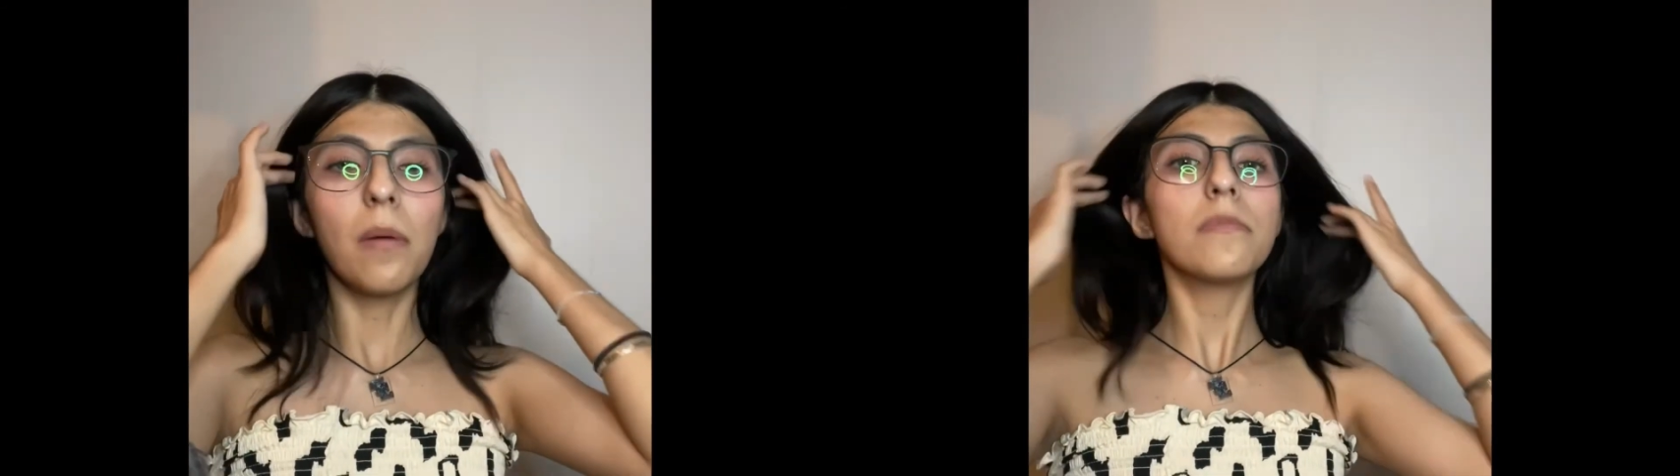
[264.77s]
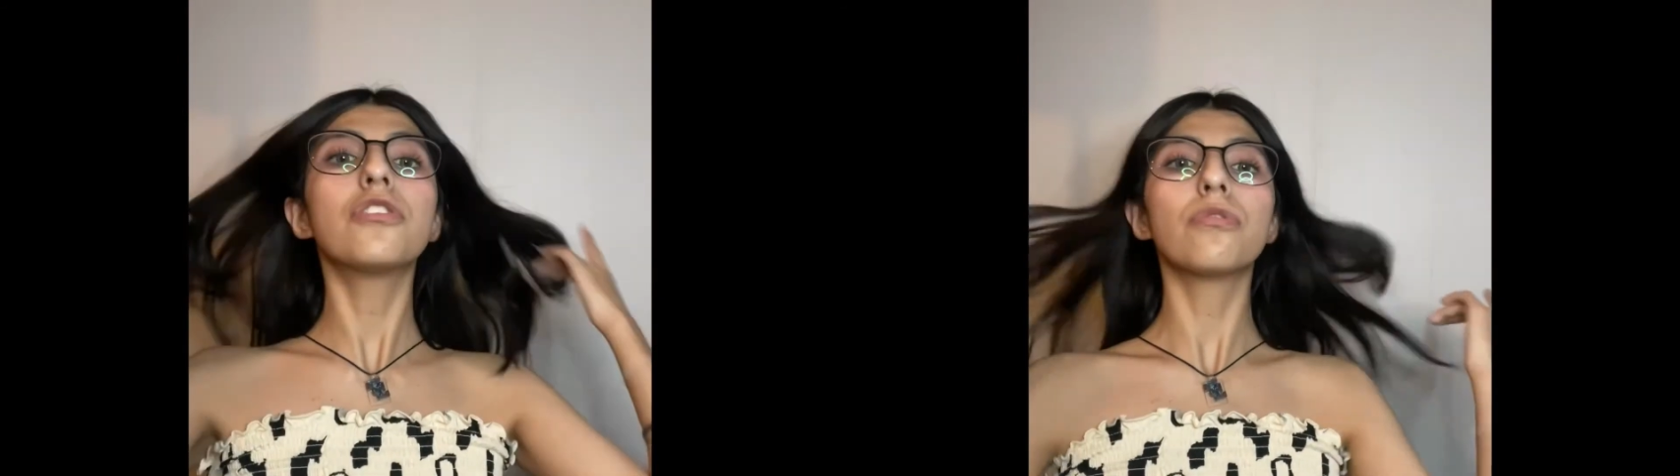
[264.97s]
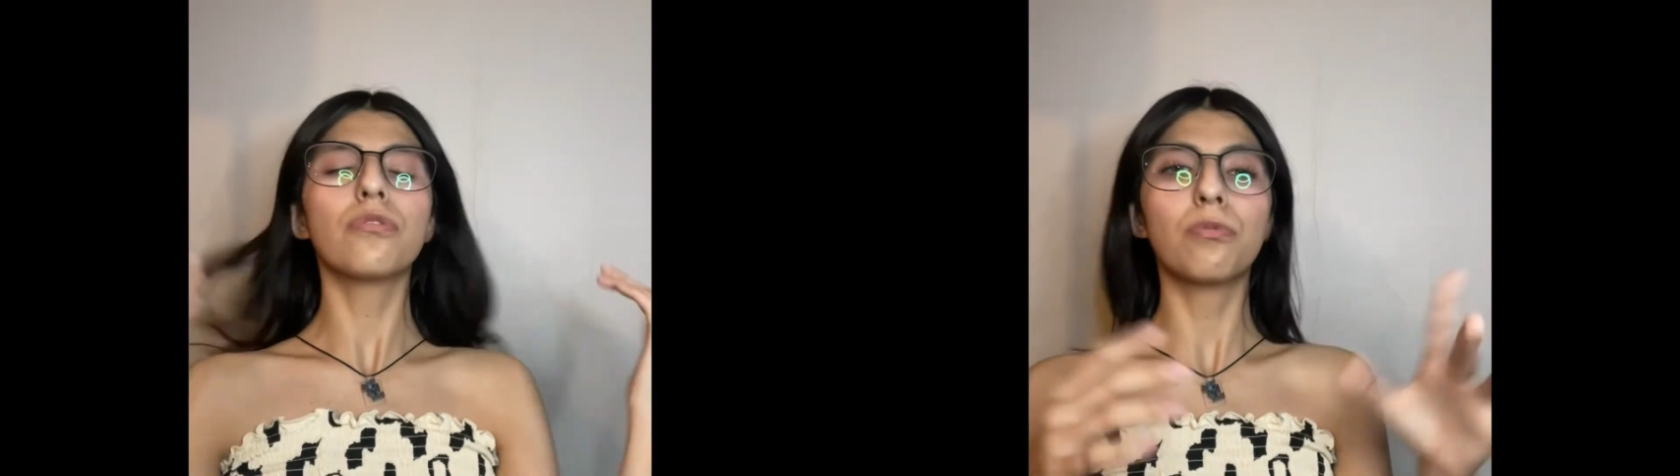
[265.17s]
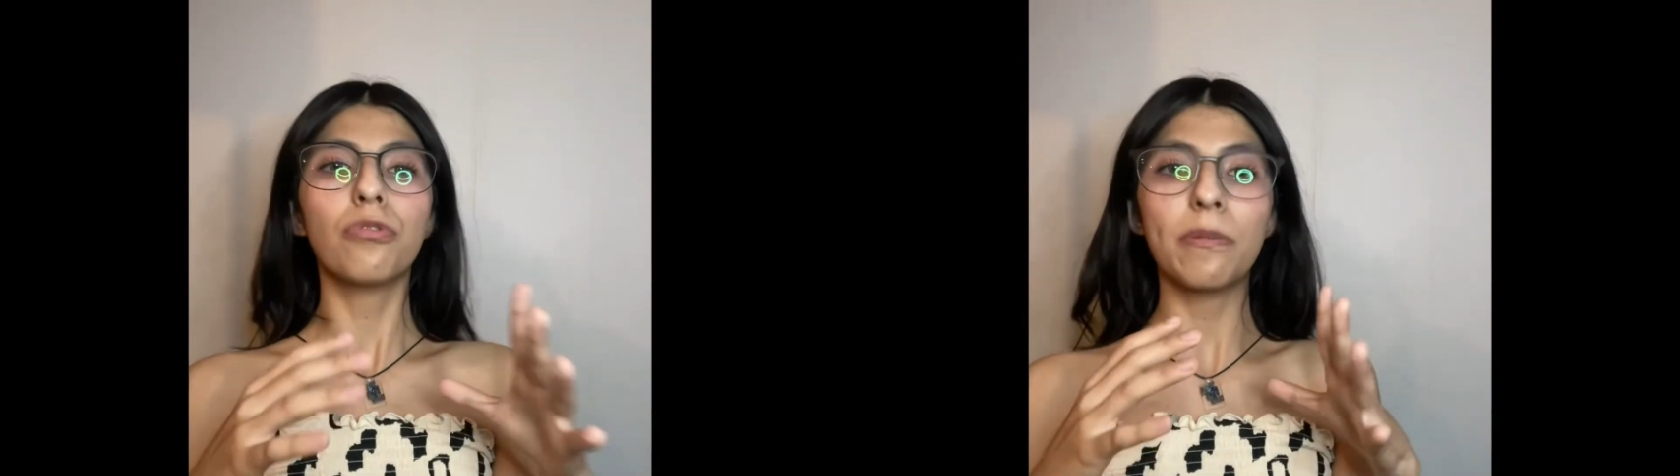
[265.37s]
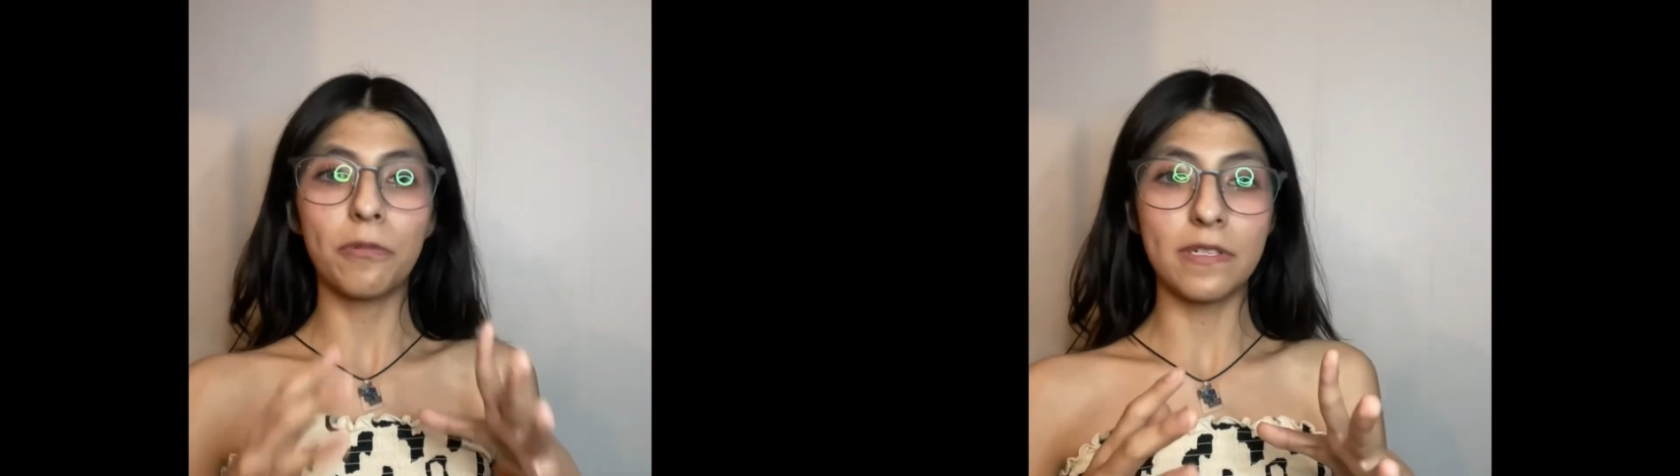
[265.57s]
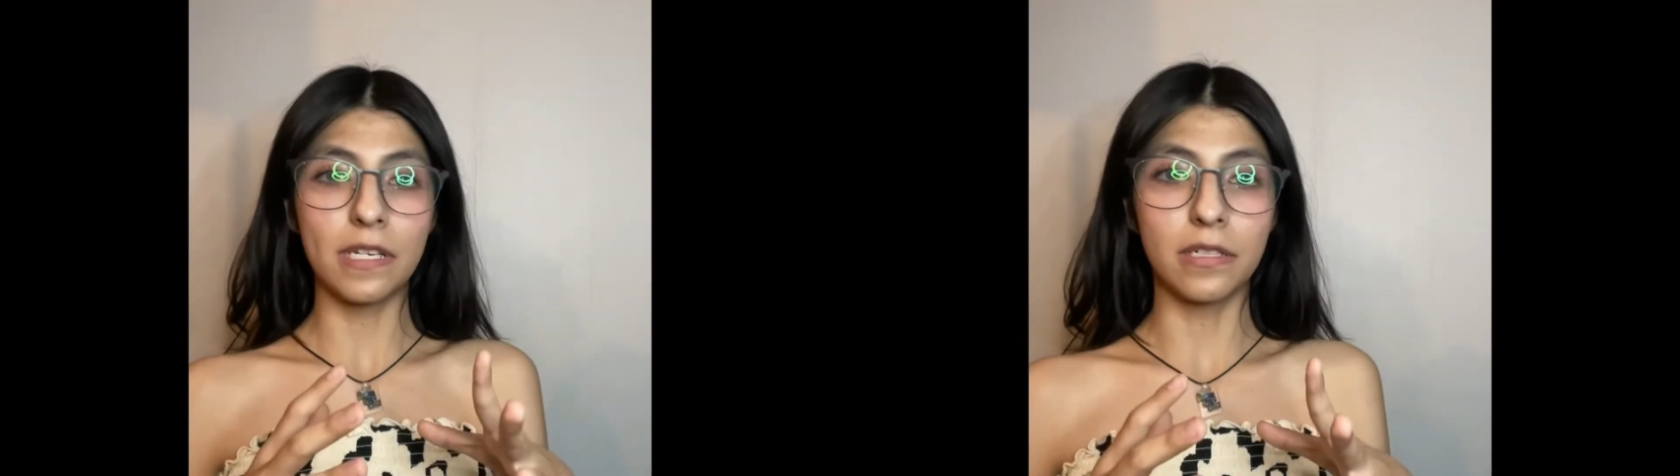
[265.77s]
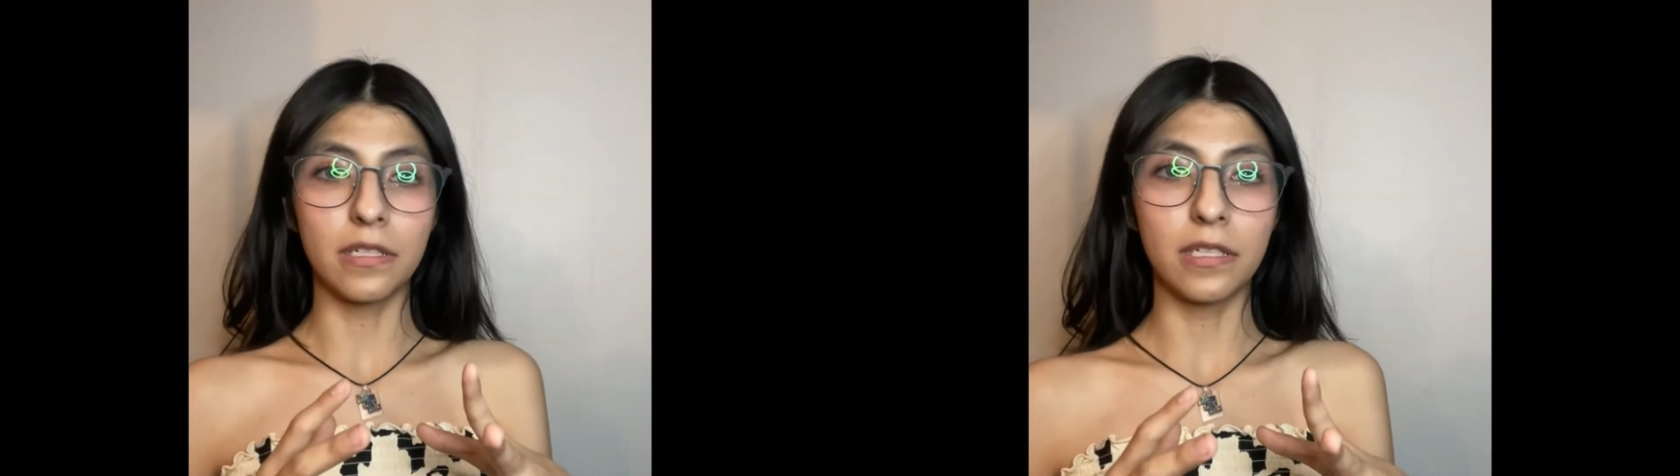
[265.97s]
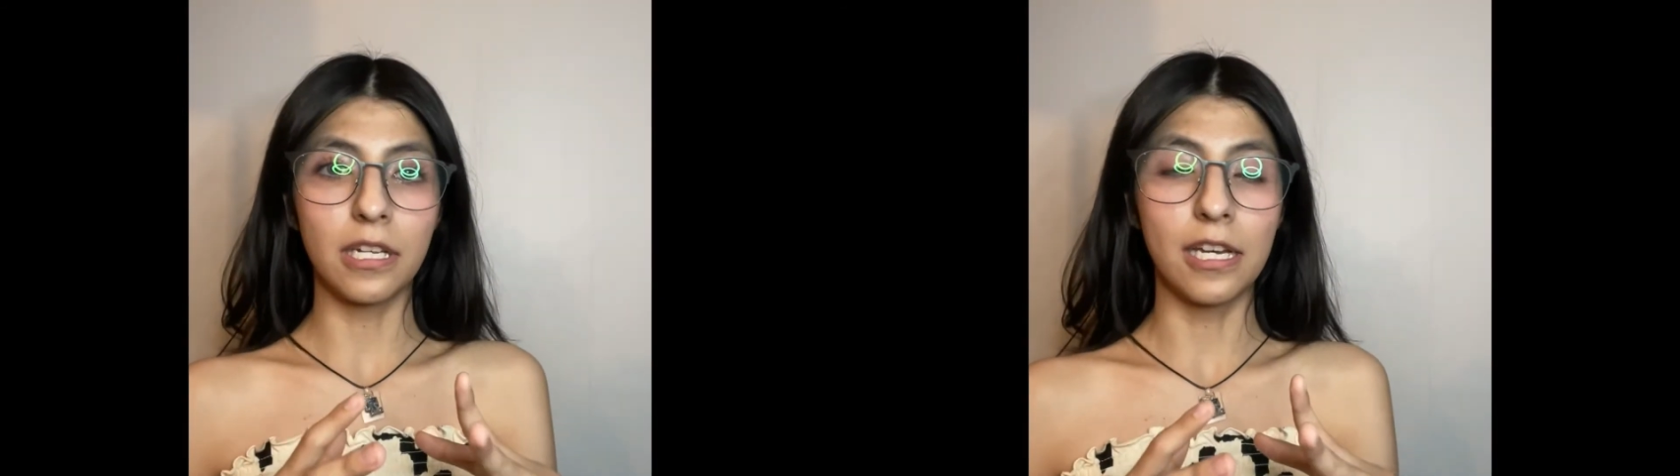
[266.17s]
Shoes were represented